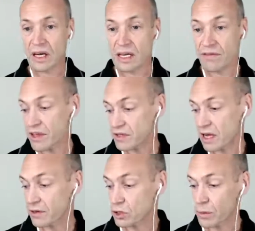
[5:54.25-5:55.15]
if there's
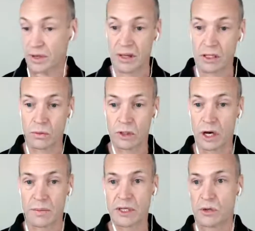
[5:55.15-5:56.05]
another topic that you would
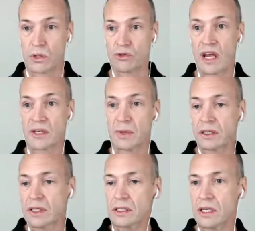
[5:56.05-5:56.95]
like me to address.
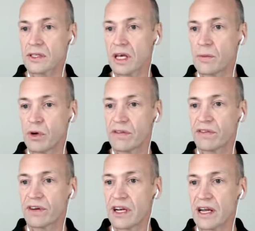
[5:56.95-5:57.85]
But let's keep
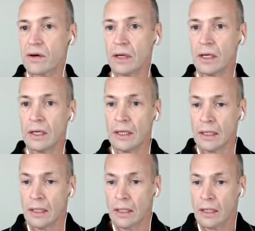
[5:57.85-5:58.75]
moving for now.
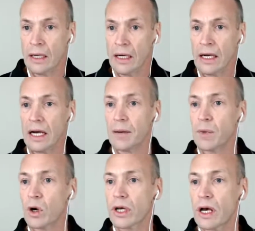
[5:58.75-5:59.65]

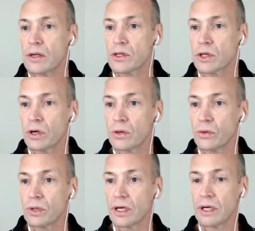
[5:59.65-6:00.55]
Okay,
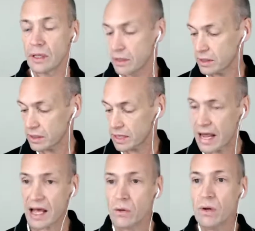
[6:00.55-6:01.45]
so
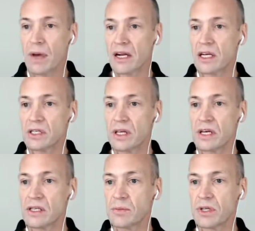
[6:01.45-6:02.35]
how do we manage
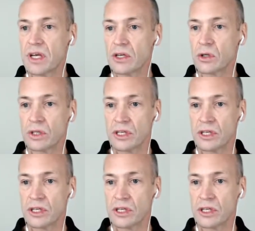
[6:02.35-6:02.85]
these potential